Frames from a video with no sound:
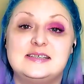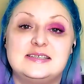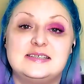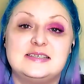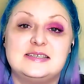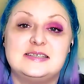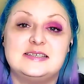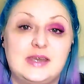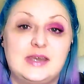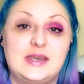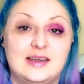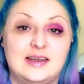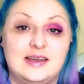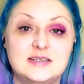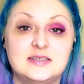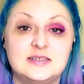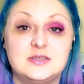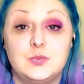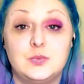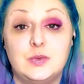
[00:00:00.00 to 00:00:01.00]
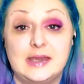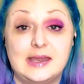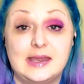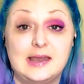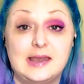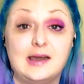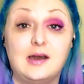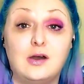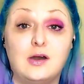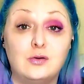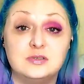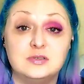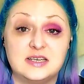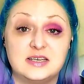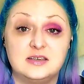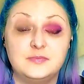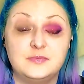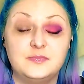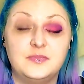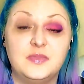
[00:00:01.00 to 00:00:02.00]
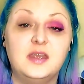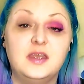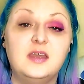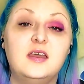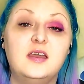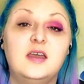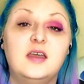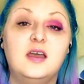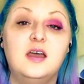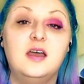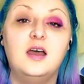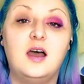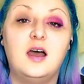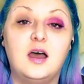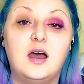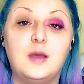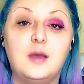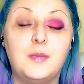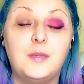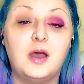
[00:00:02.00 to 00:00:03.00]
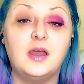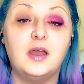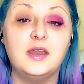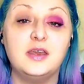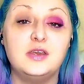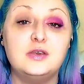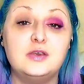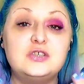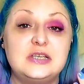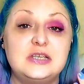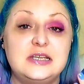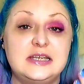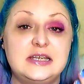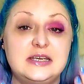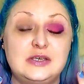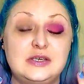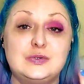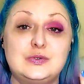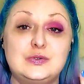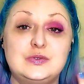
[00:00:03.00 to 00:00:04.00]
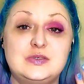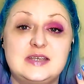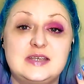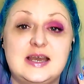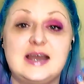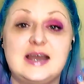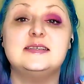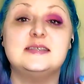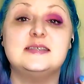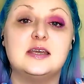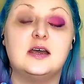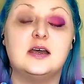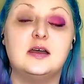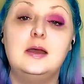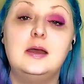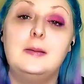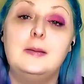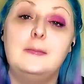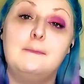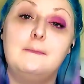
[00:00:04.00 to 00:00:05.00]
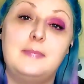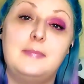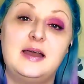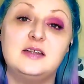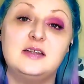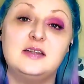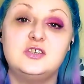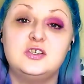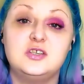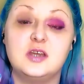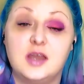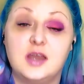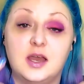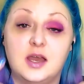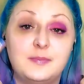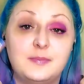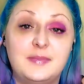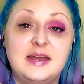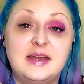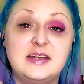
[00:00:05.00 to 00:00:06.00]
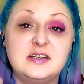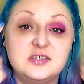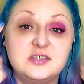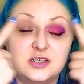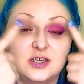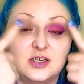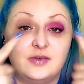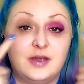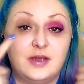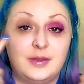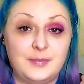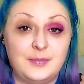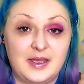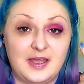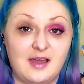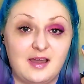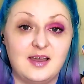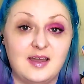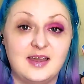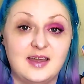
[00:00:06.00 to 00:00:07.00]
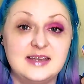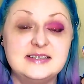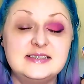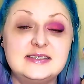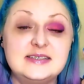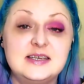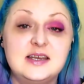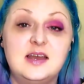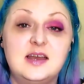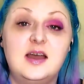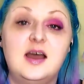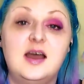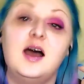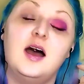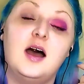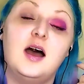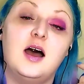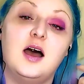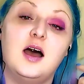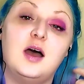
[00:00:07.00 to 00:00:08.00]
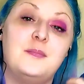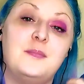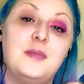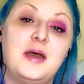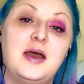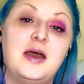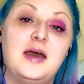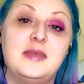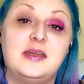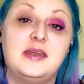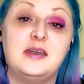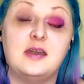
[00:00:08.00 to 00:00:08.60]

that we get as we get older. I usually use Asta Color Match around my eyes, and then I